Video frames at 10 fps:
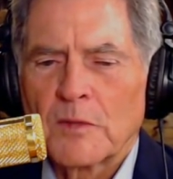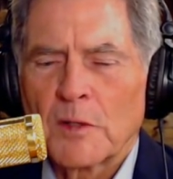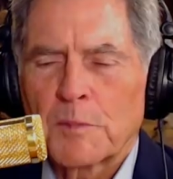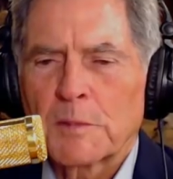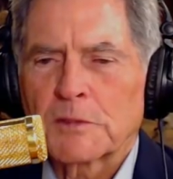
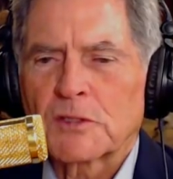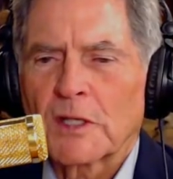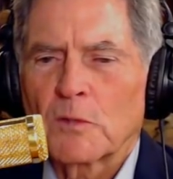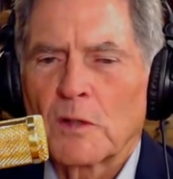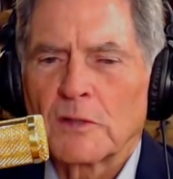people say,
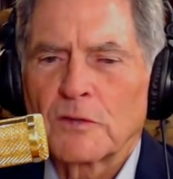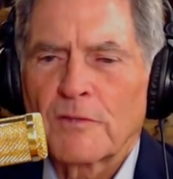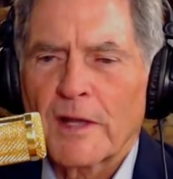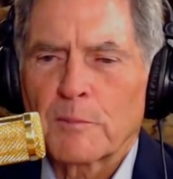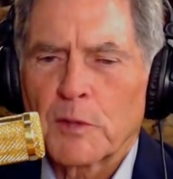"Well, you've had
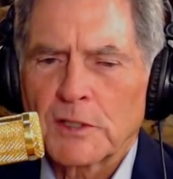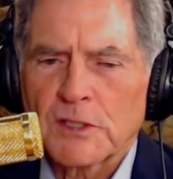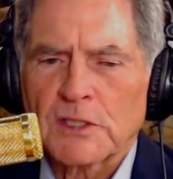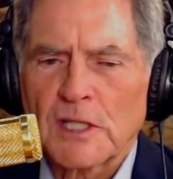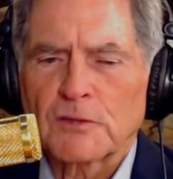a pretty
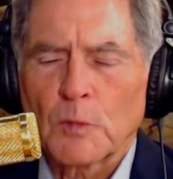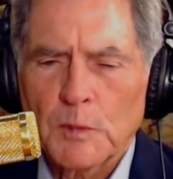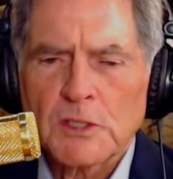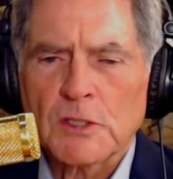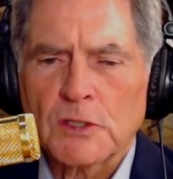successful
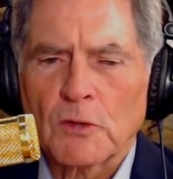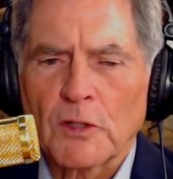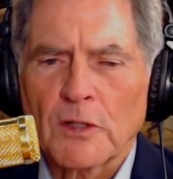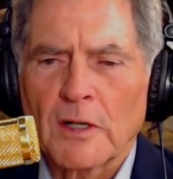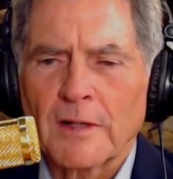business
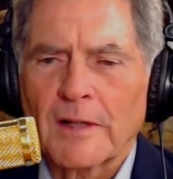career.